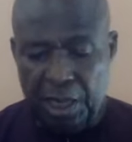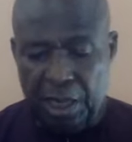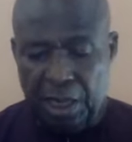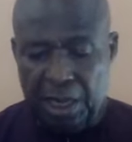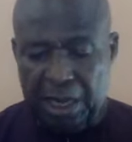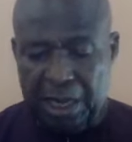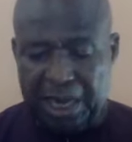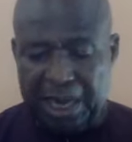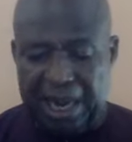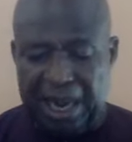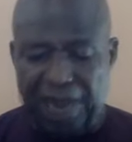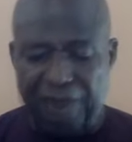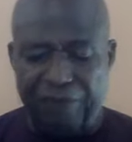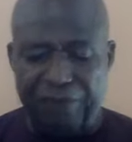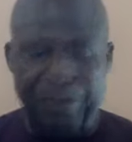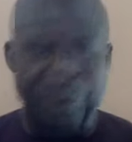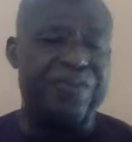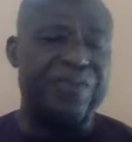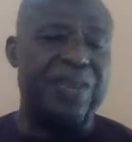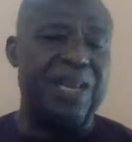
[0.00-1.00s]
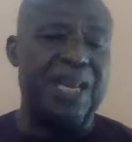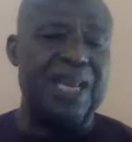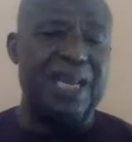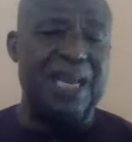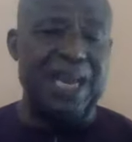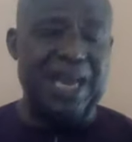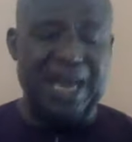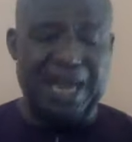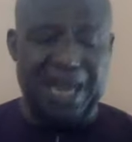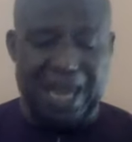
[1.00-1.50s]
That everything
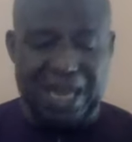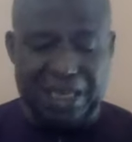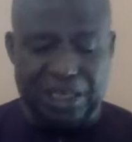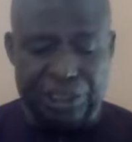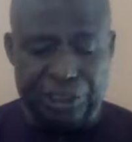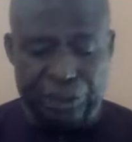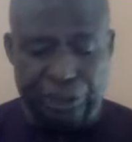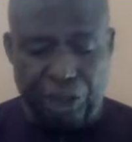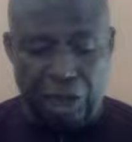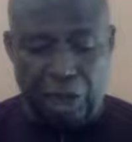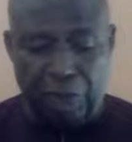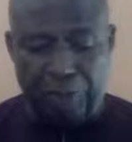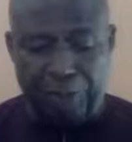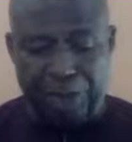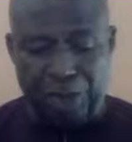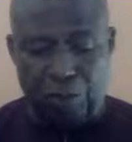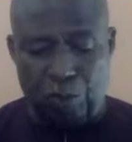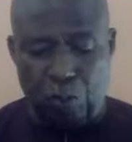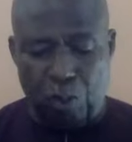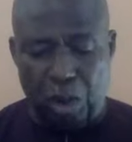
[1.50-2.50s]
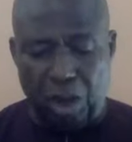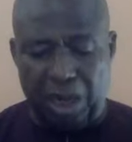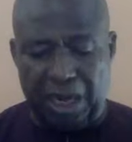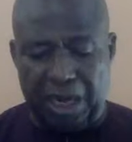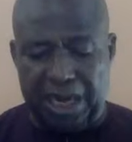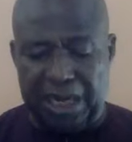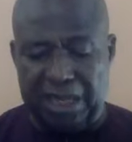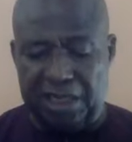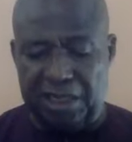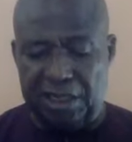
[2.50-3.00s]
that has not been
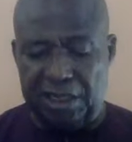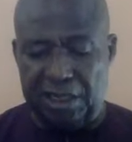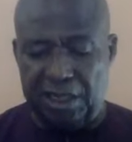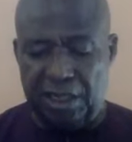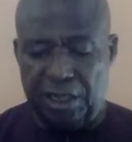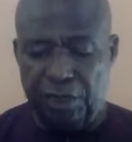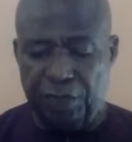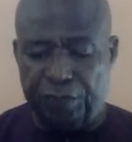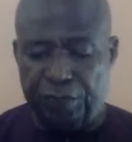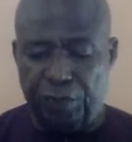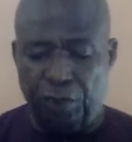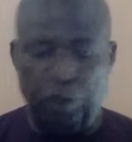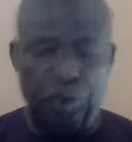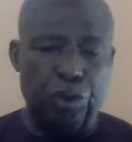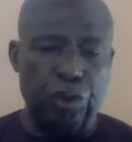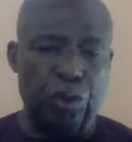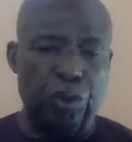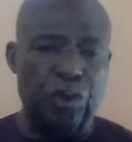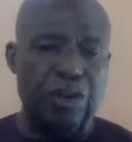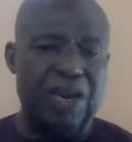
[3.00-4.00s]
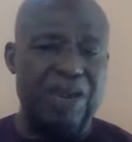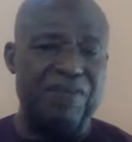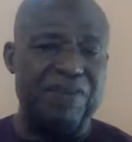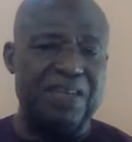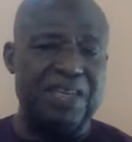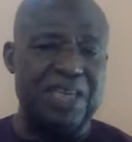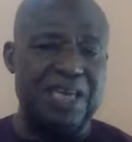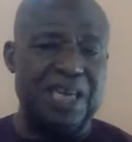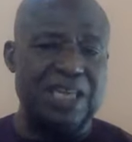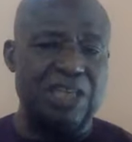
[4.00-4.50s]
working for you,
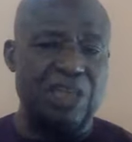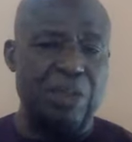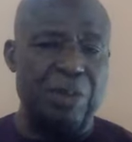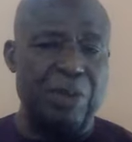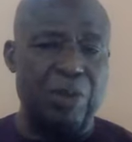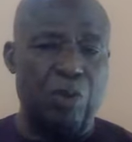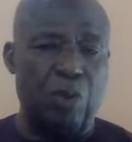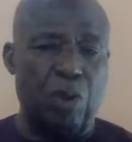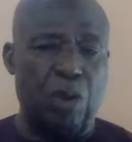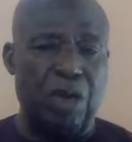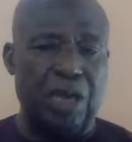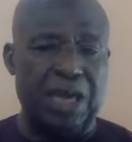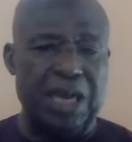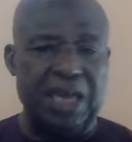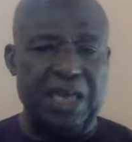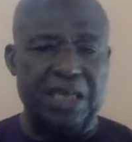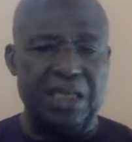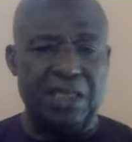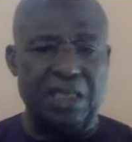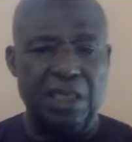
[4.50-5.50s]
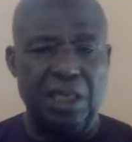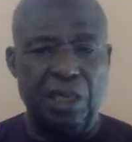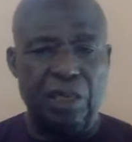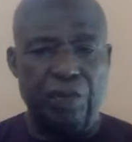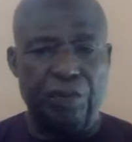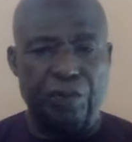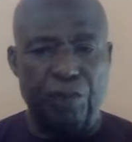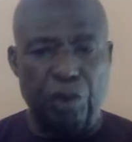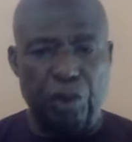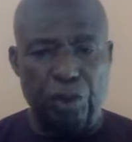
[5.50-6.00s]
everything has not been working
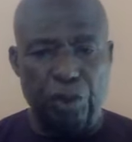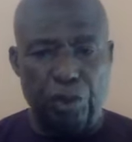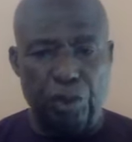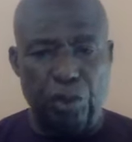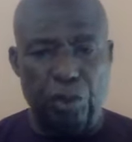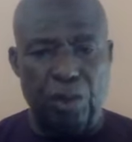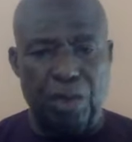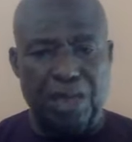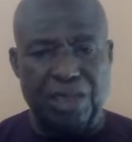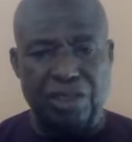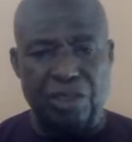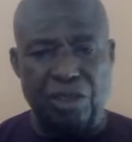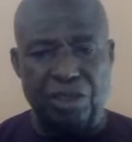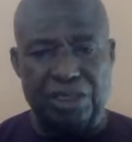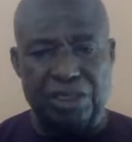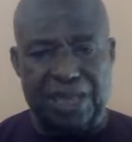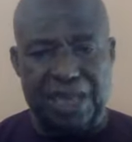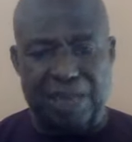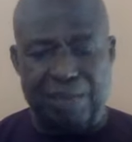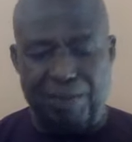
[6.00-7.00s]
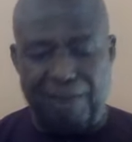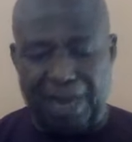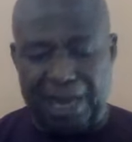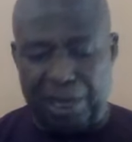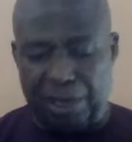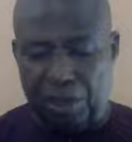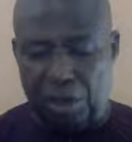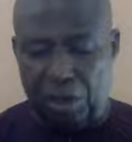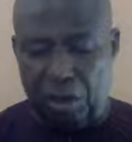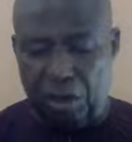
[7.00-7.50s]
for you as ordained by
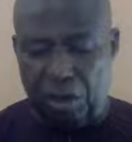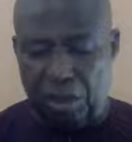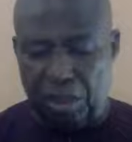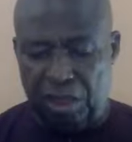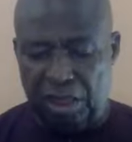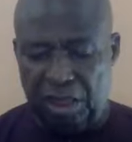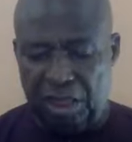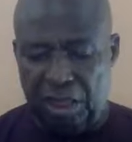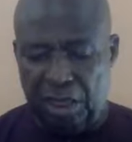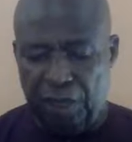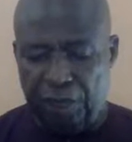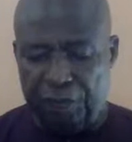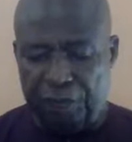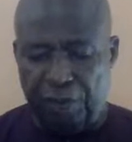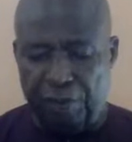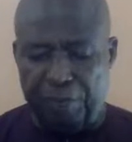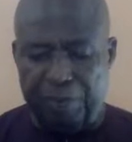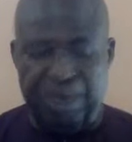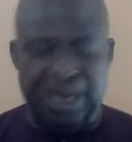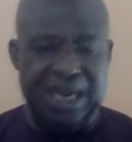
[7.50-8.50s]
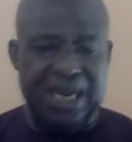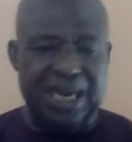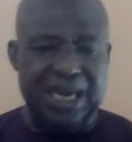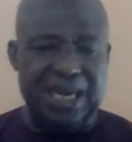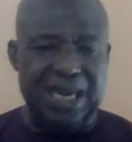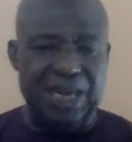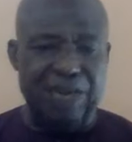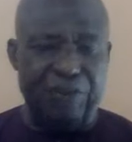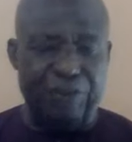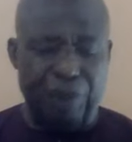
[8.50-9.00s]
God, From
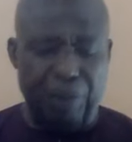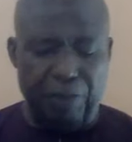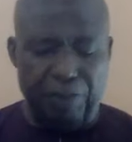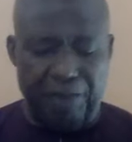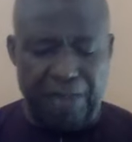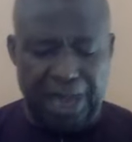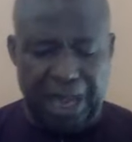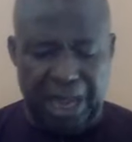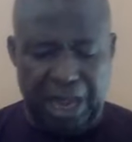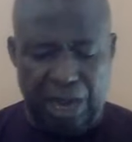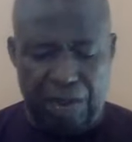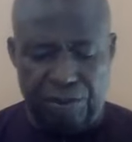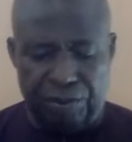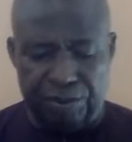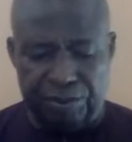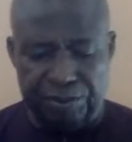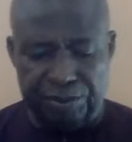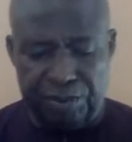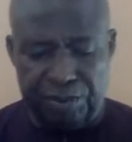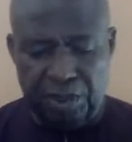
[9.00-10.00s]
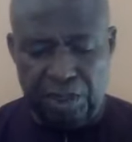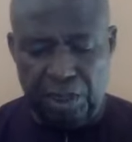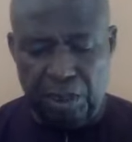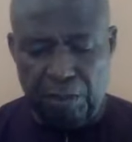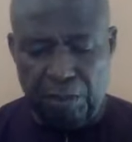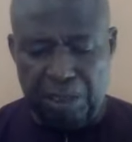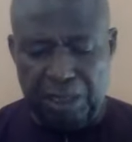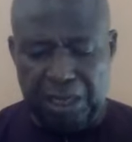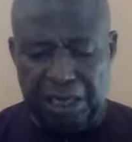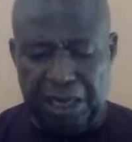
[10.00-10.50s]
beginning from now,
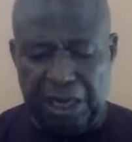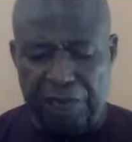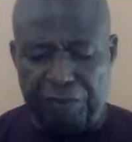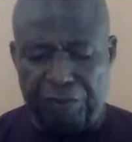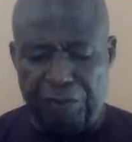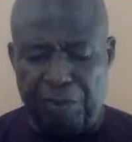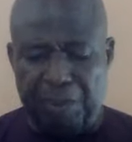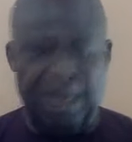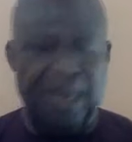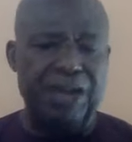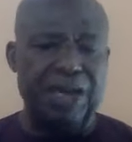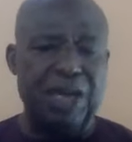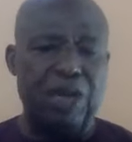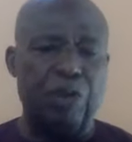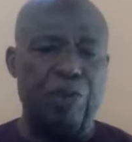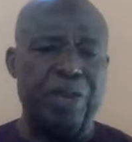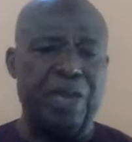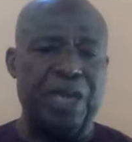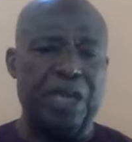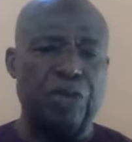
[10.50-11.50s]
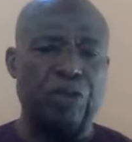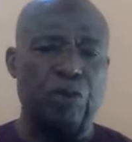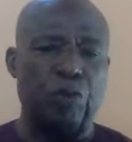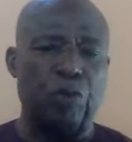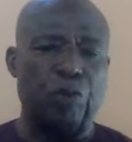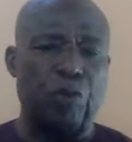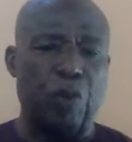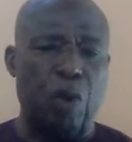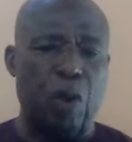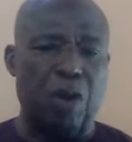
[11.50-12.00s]
beginning from now, they will begin to
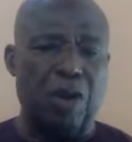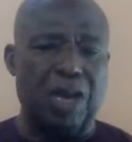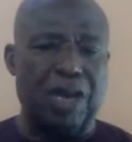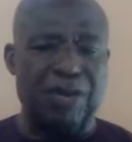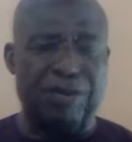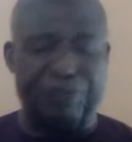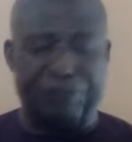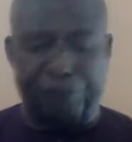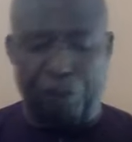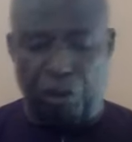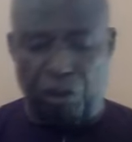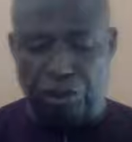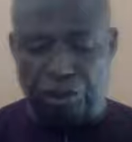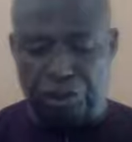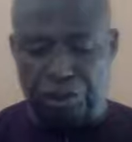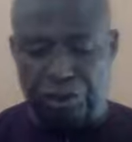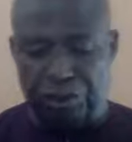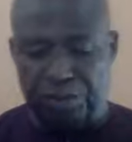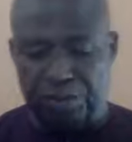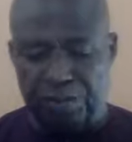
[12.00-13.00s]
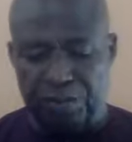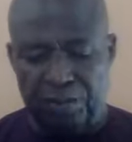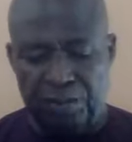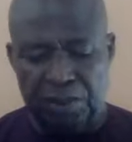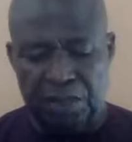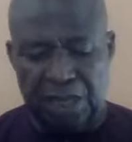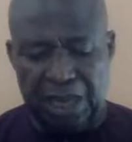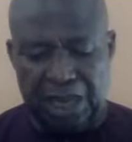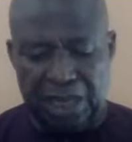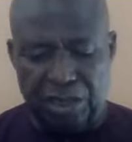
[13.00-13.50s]
walk and function
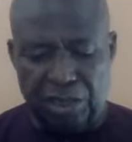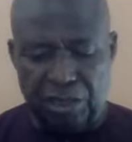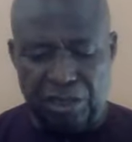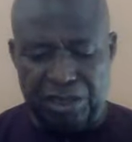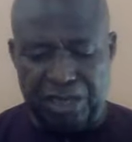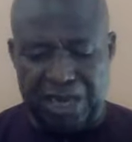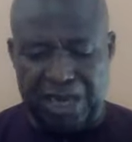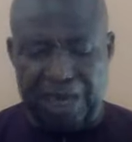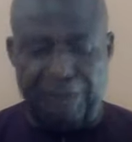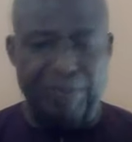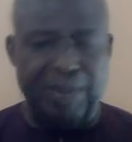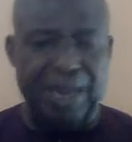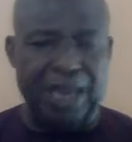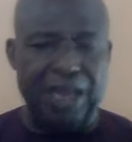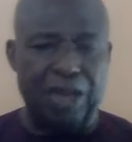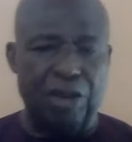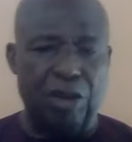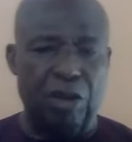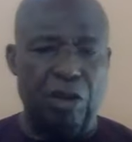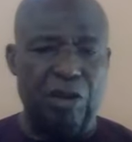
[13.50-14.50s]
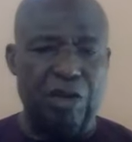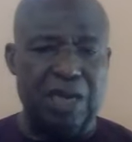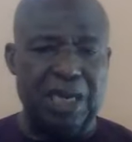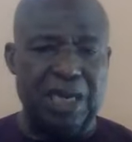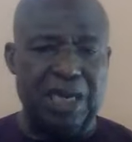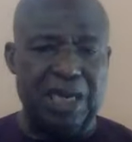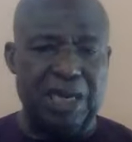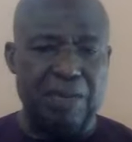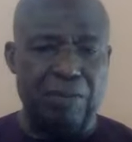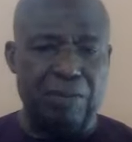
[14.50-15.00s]
ordained by God in
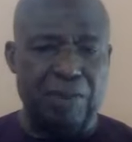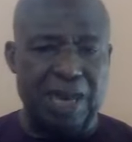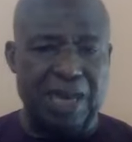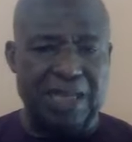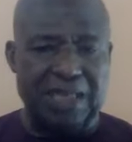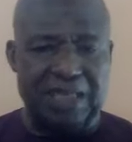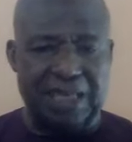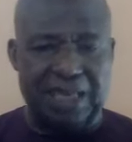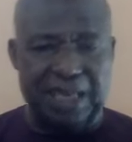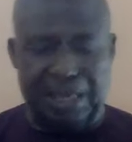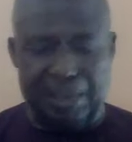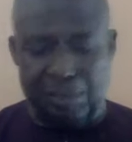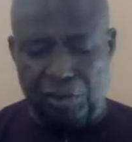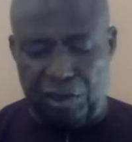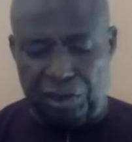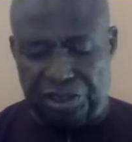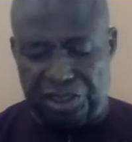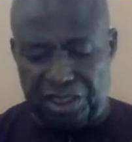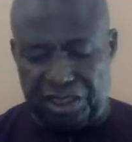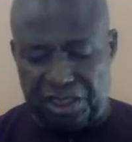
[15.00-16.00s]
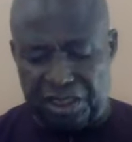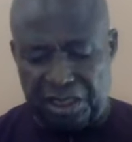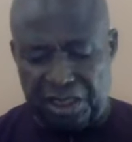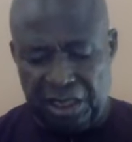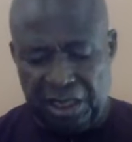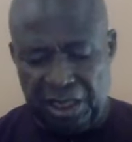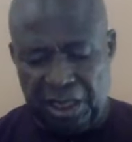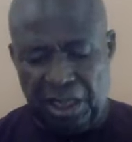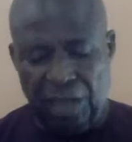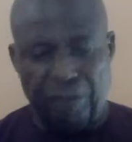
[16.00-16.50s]
the mighty name of Jesus.
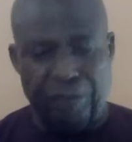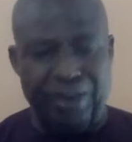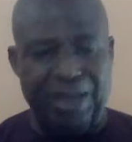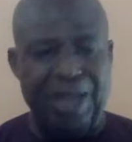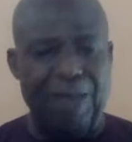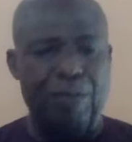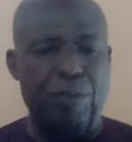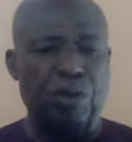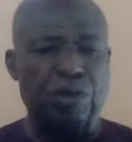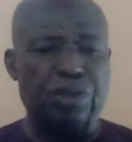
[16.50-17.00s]
Rimbo